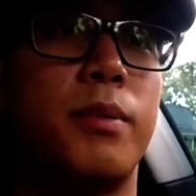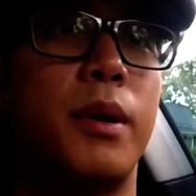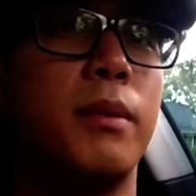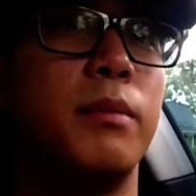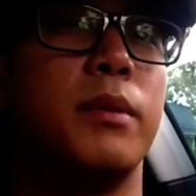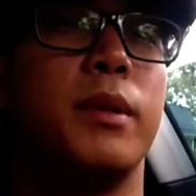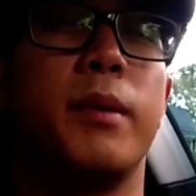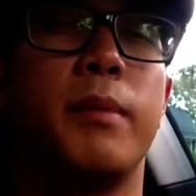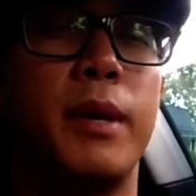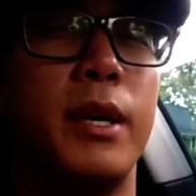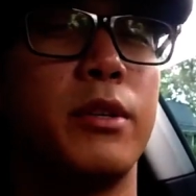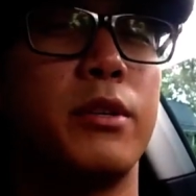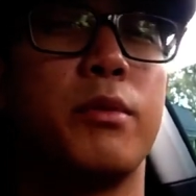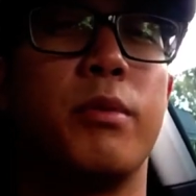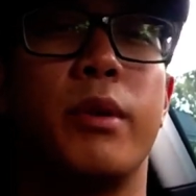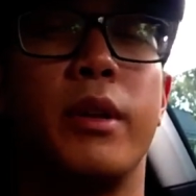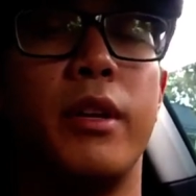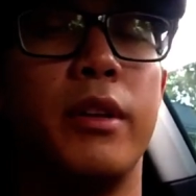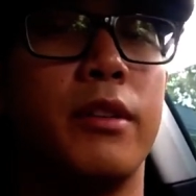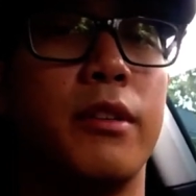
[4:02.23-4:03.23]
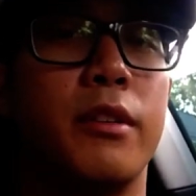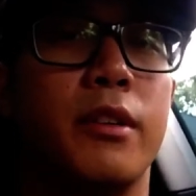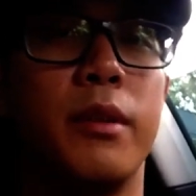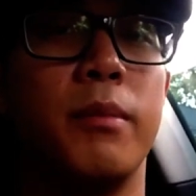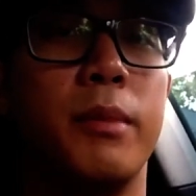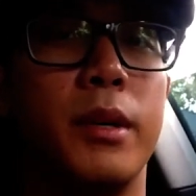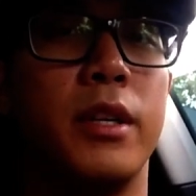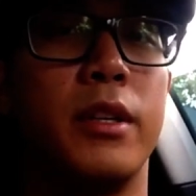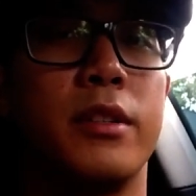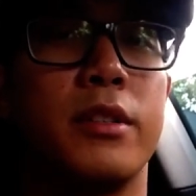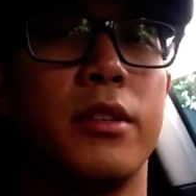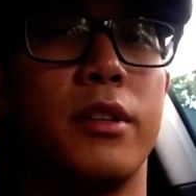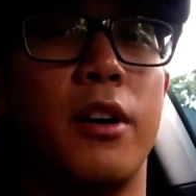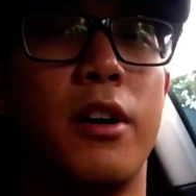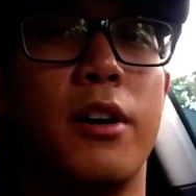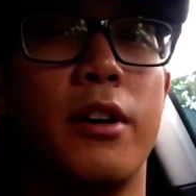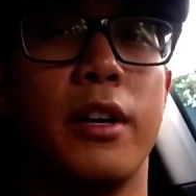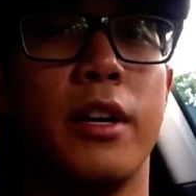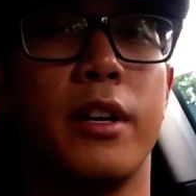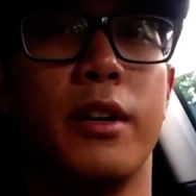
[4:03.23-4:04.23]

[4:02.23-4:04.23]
probably about 20-30 minutes long,